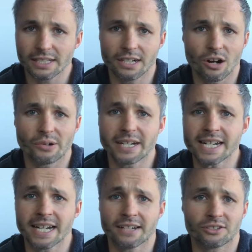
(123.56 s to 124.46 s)

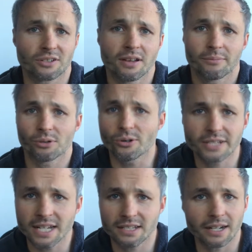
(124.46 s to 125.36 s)
Eating
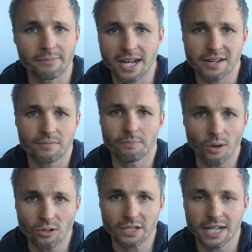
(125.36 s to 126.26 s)
protein is going to make you
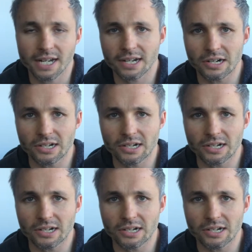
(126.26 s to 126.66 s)
bulky,